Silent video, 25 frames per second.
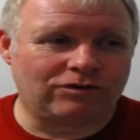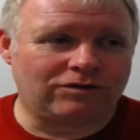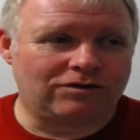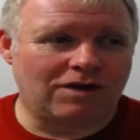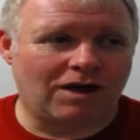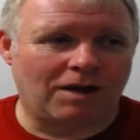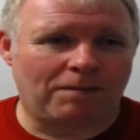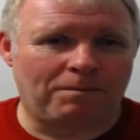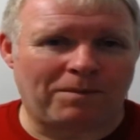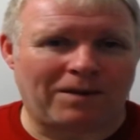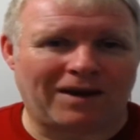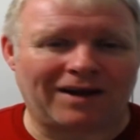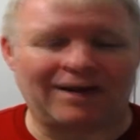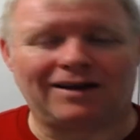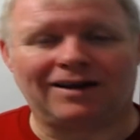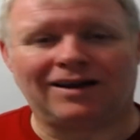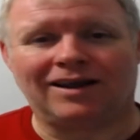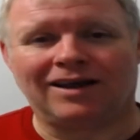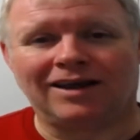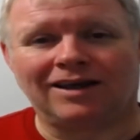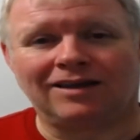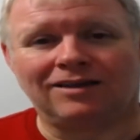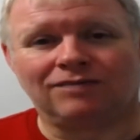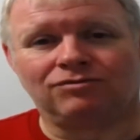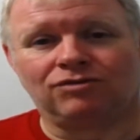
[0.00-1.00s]

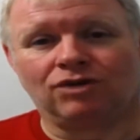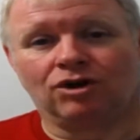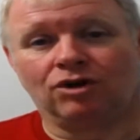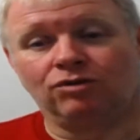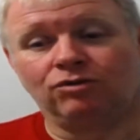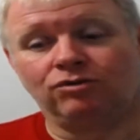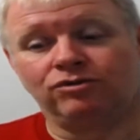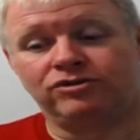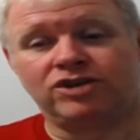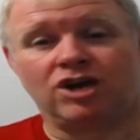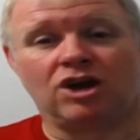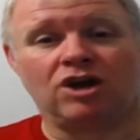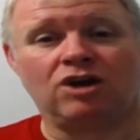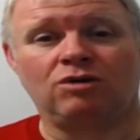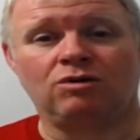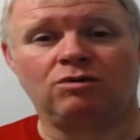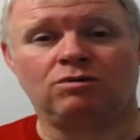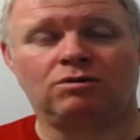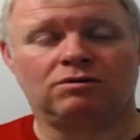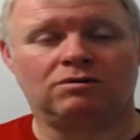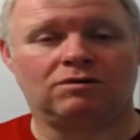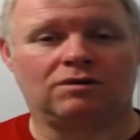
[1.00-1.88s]
apparently they've done 2